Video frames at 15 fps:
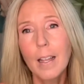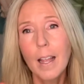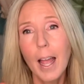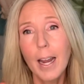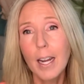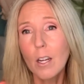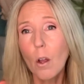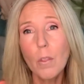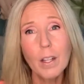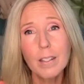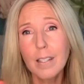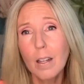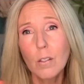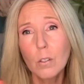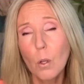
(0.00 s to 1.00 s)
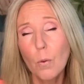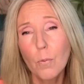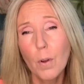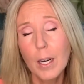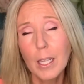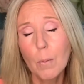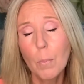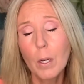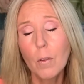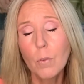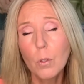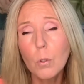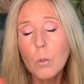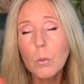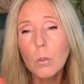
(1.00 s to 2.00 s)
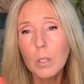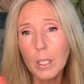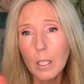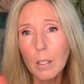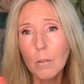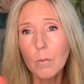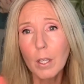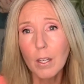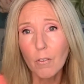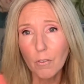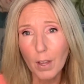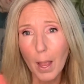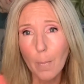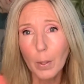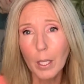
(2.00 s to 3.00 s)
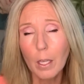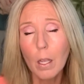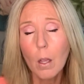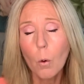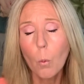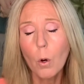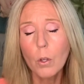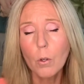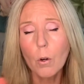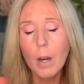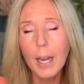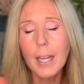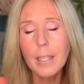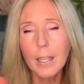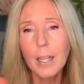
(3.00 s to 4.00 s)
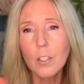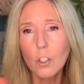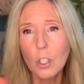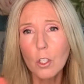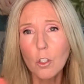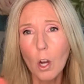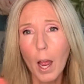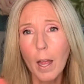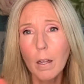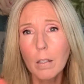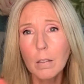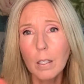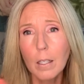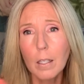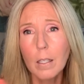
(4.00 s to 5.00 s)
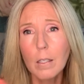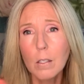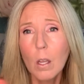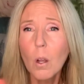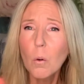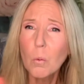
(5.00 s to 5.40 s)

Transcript: And I know that sounds so funny, but if you live in a family where your ADHD child is